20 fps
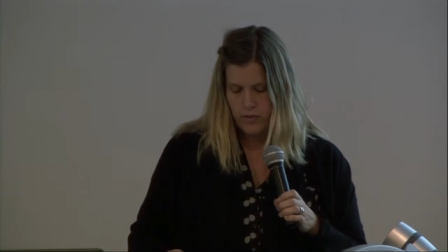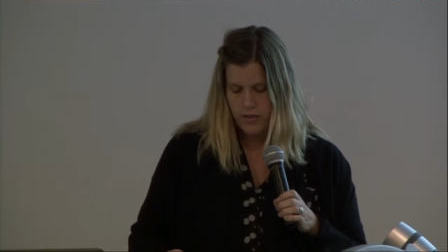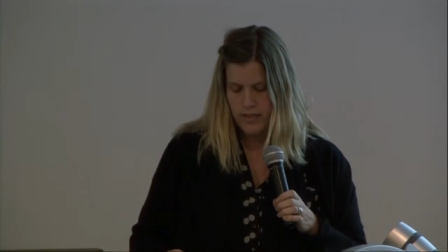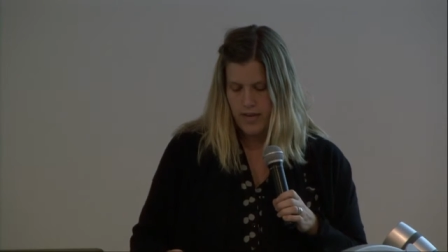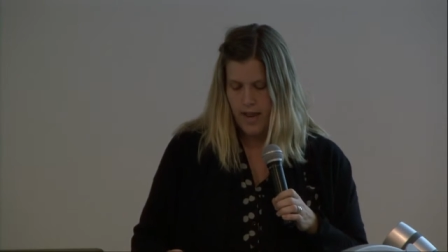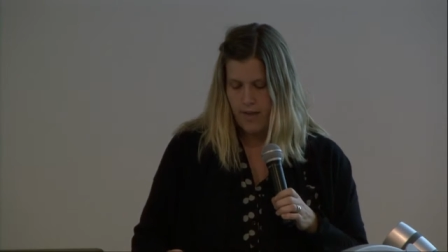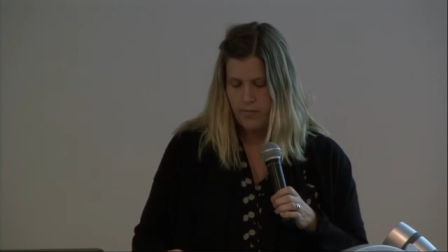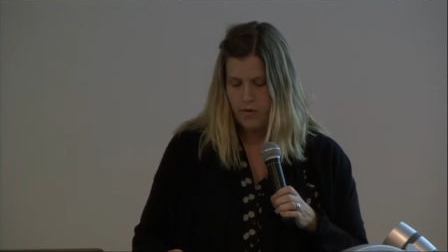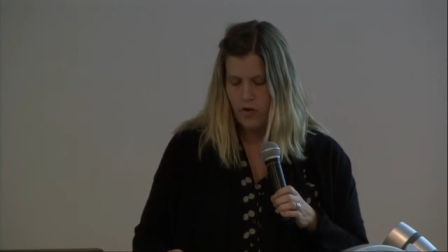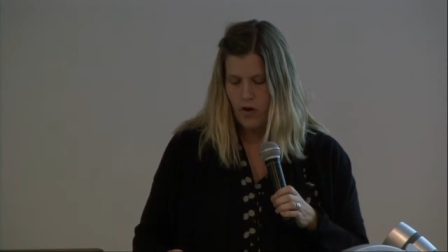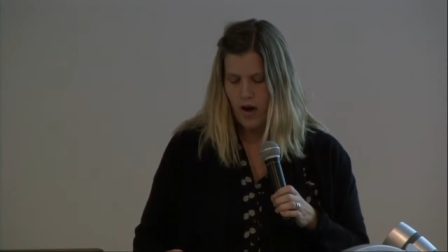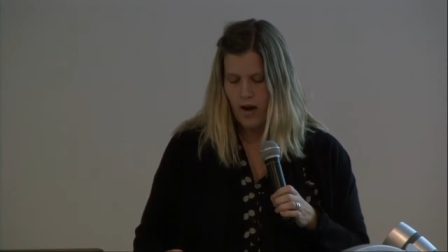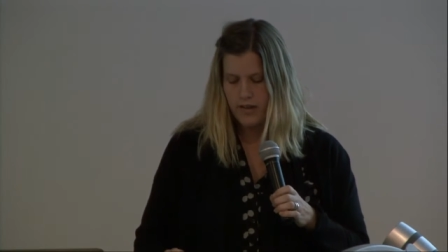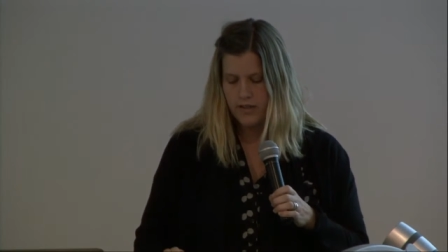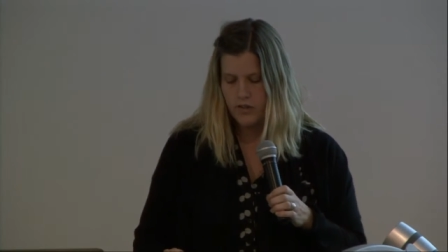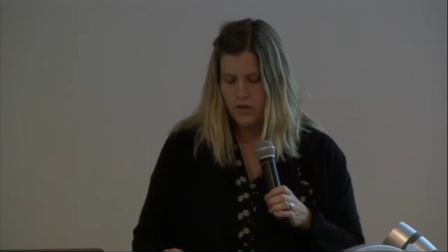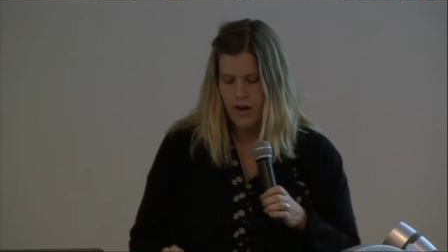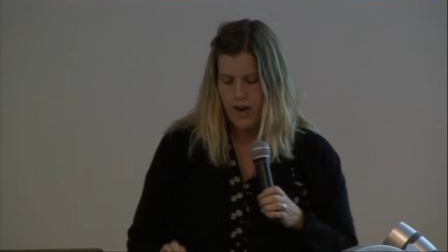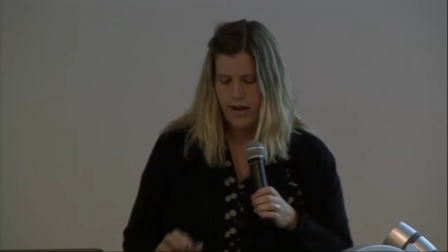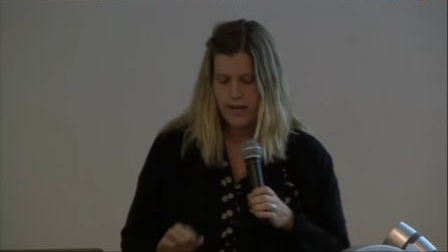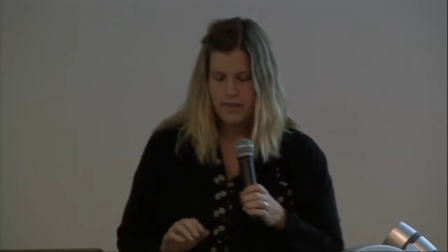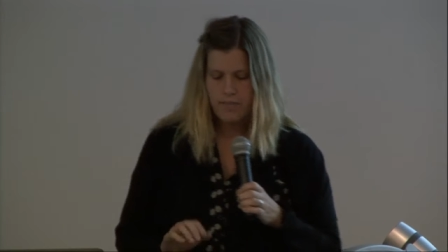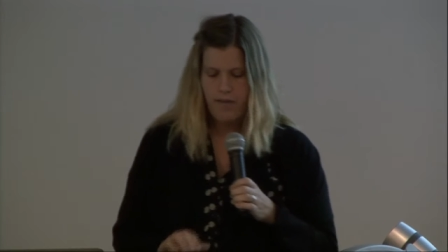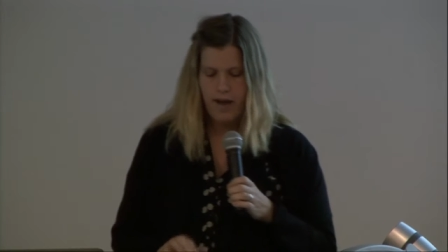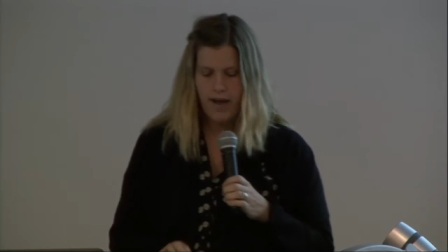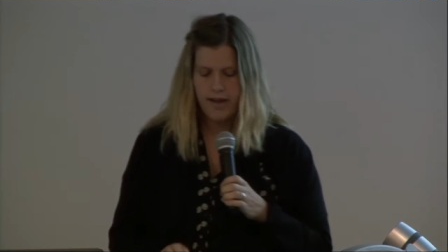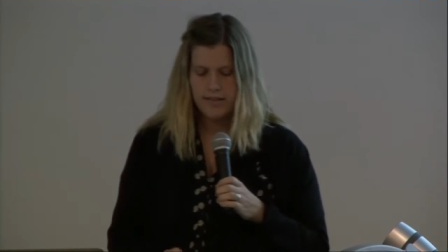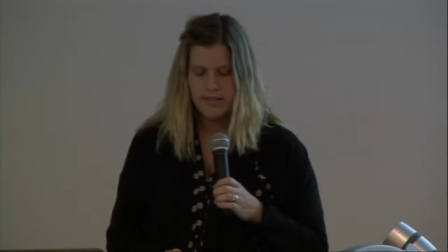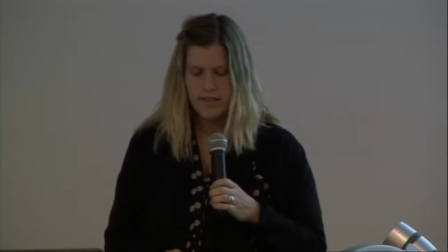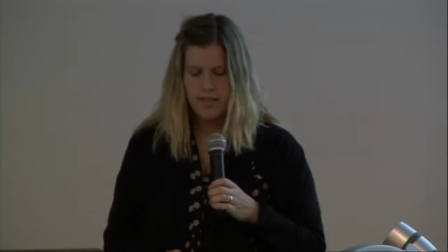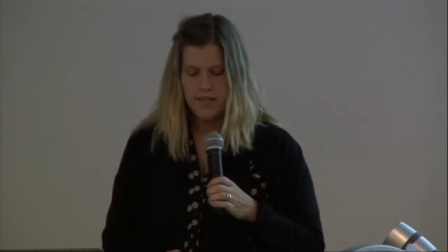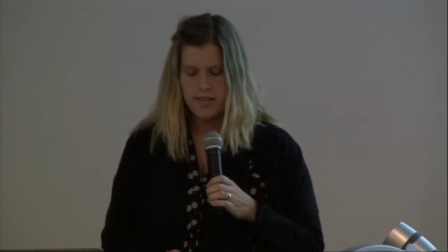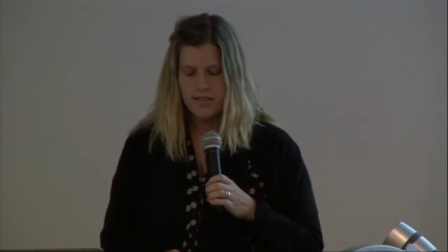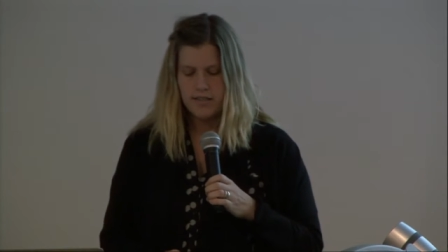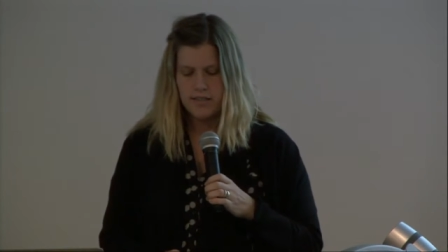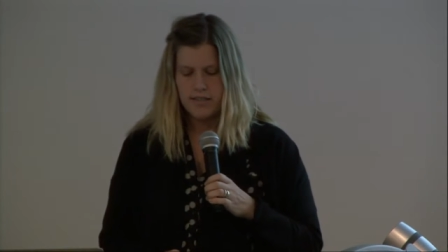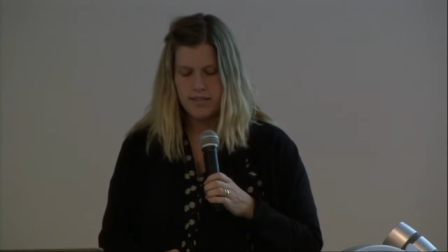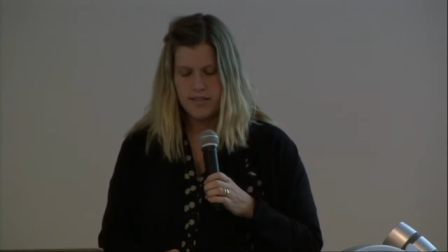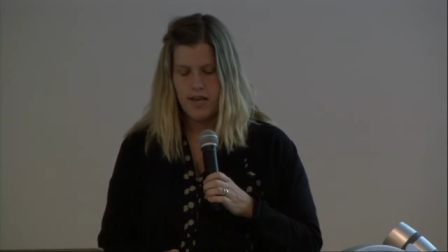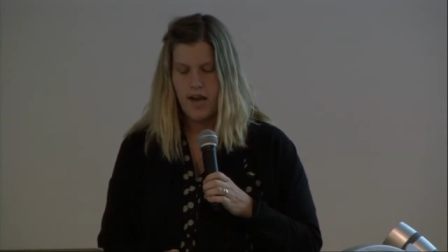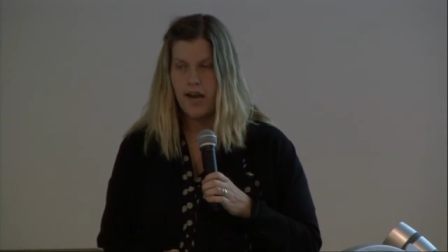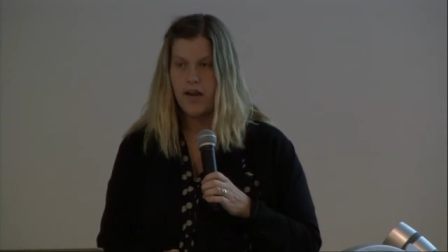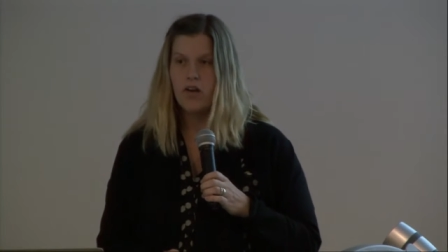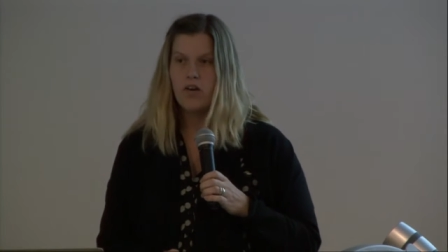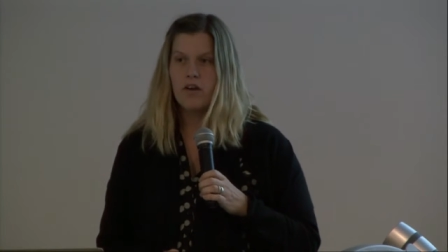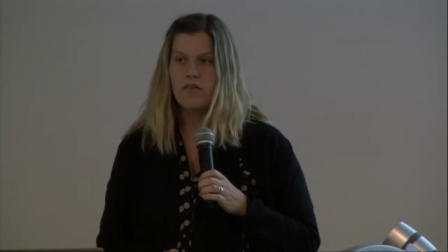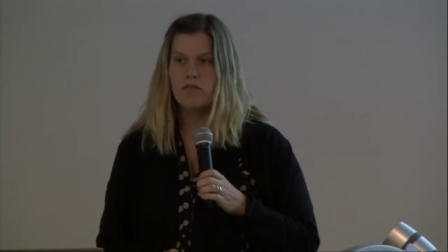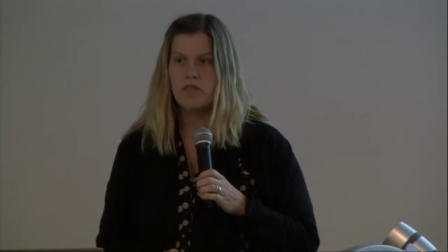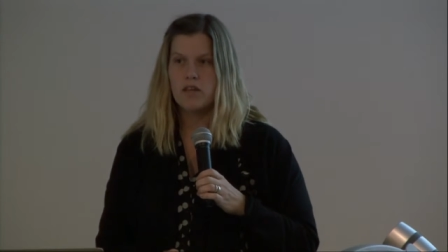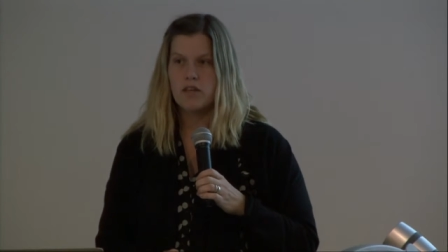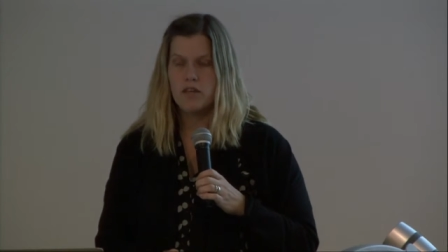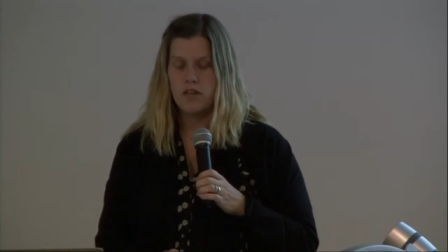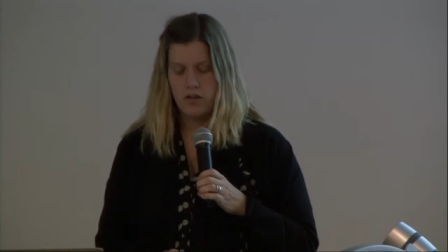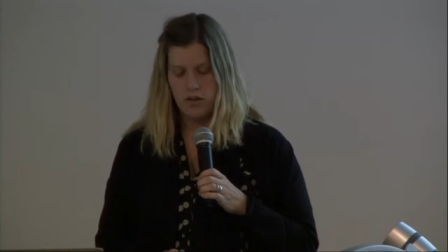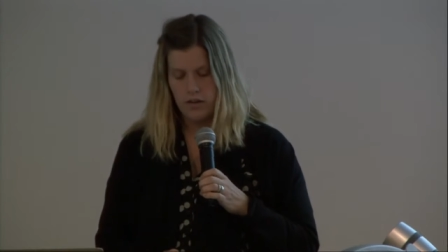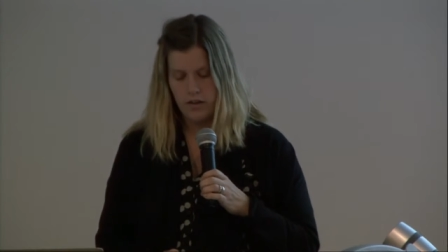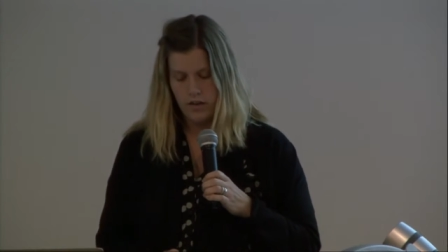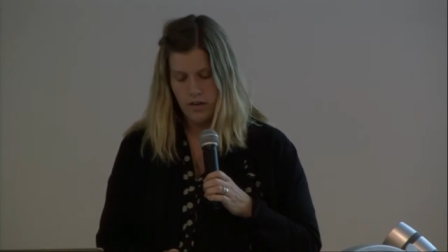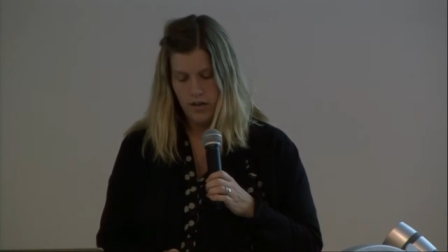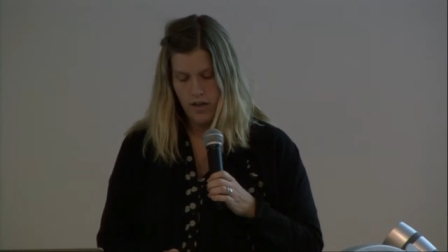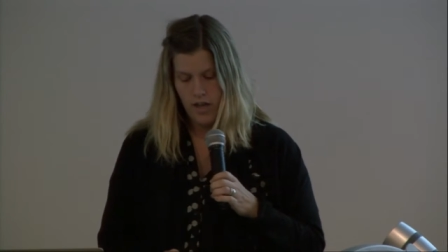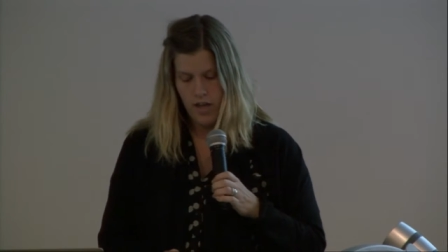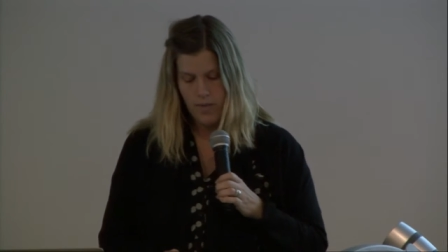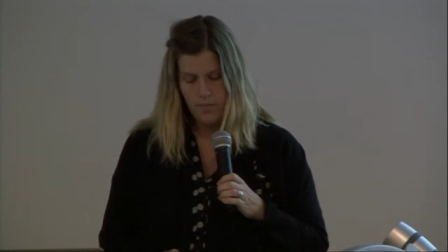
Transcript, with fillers: was named Contract Magazine's Designer of the Year,